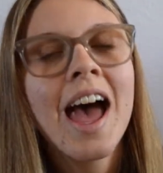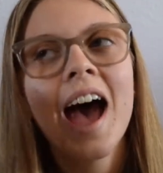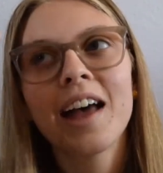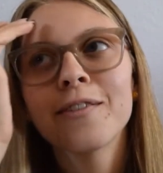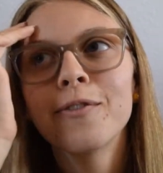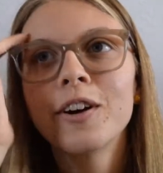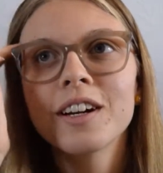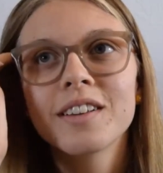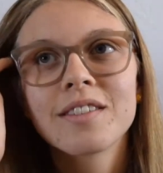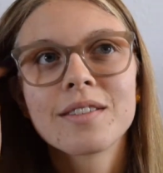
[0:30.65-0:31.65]
as far
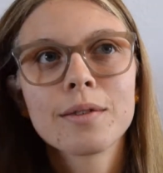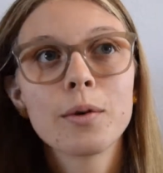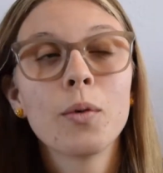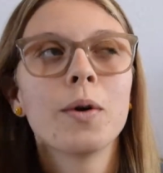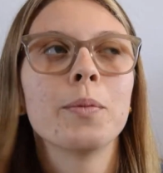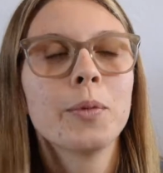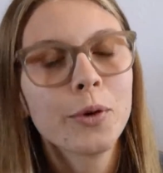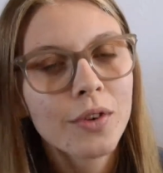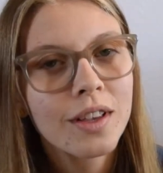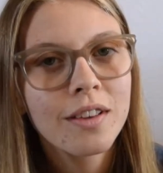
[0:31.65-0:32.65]
as, well,
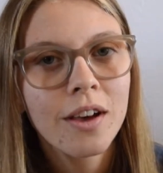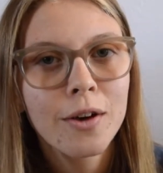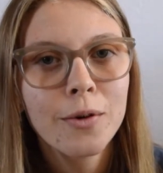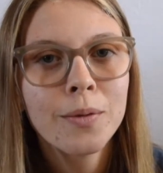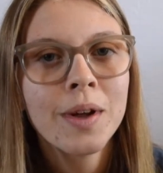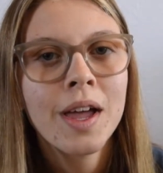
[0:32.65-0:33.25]
movies go.